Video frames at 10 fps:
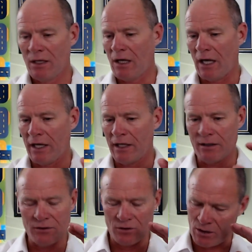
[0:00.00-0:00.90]
I
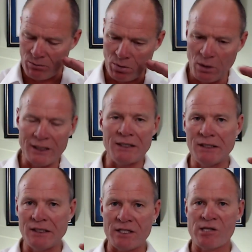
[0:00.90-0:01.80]
completely
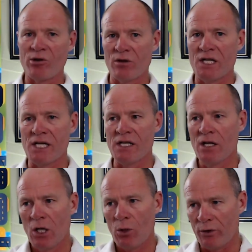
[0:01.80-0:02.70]
disagree
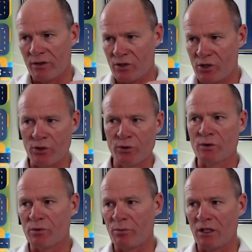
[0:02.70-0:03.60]
with
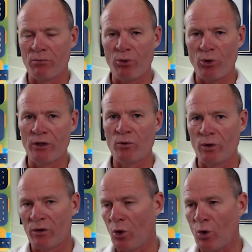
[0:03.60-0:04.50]
students being put
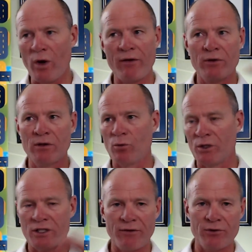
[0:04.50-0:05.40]
with
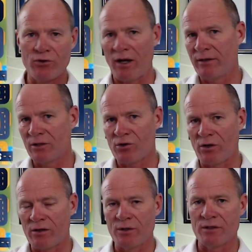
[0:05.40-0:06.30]
whichever driving
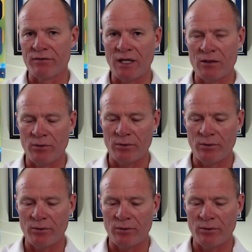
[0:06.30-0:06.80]
instructor is available,